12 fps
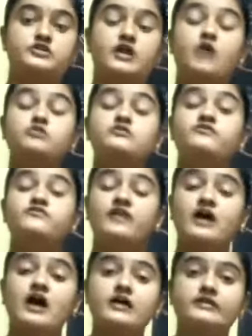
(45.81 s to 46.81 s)
how the
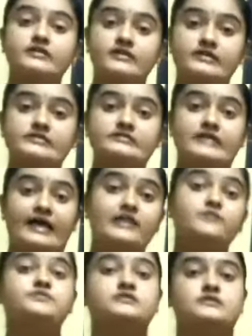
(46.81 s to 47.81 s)
flower is
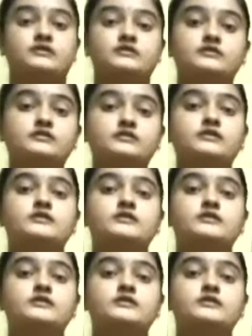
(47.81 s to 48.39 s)
helps in the